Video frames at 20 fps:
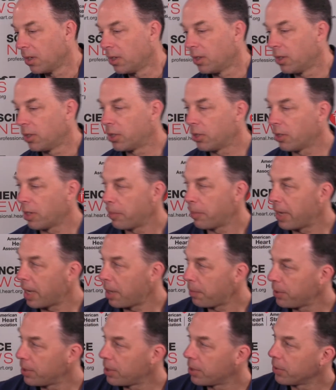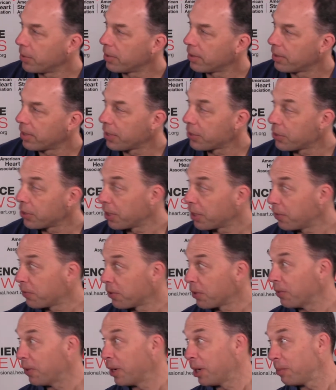Sure, I'd be happy to, and thanks again for
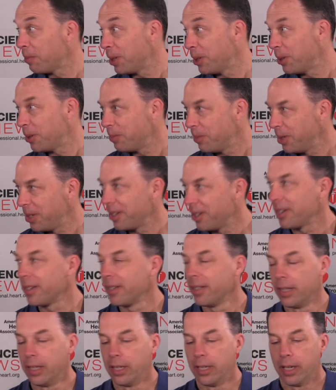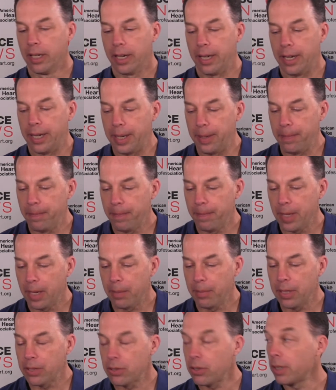inviting me to the meeting. I'm going
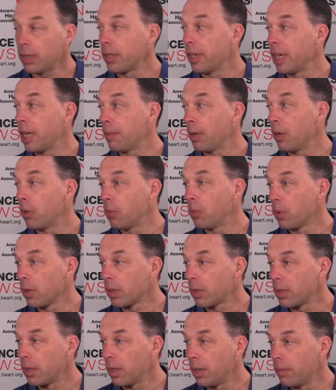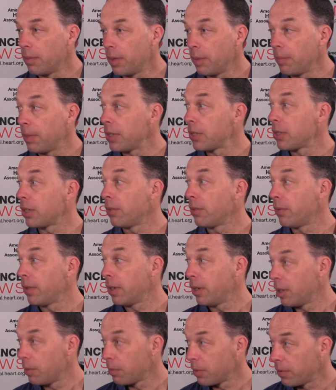to talk today about work done by myself and
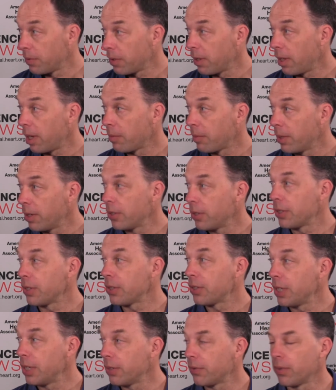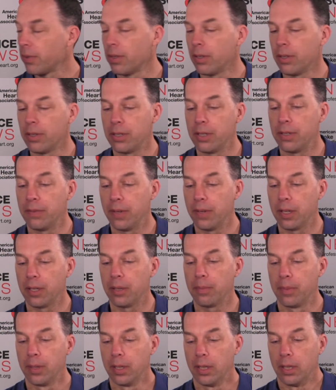a number of collaborators at Stanford to
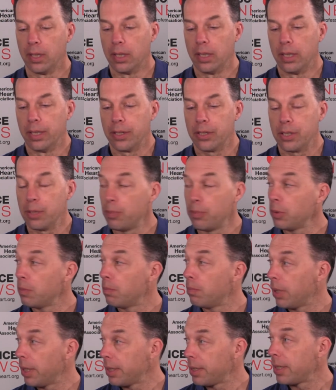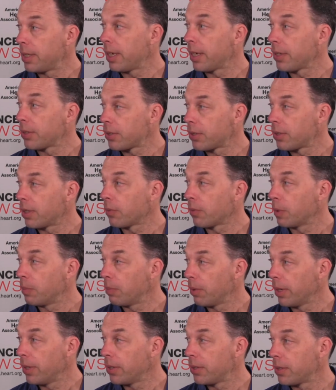develop simple blood tests that
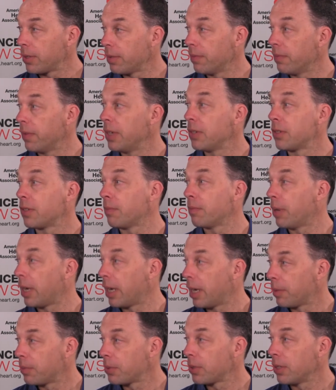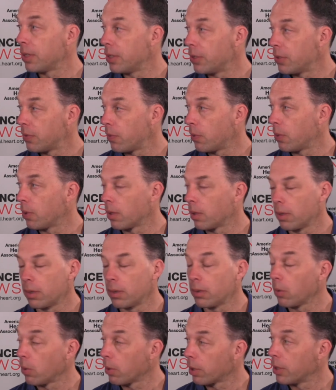replace invasive biopsies for
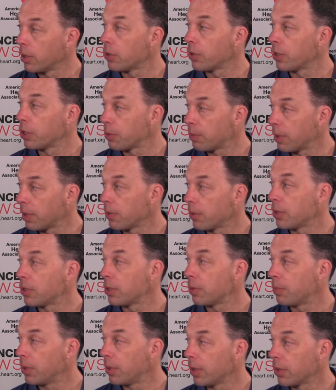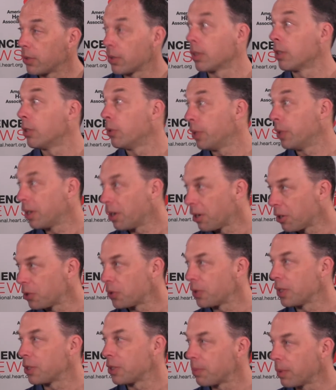organ transplant recipients, including heart
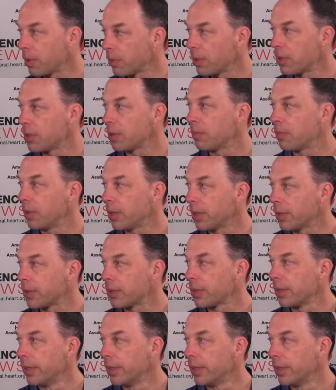transplant recipients.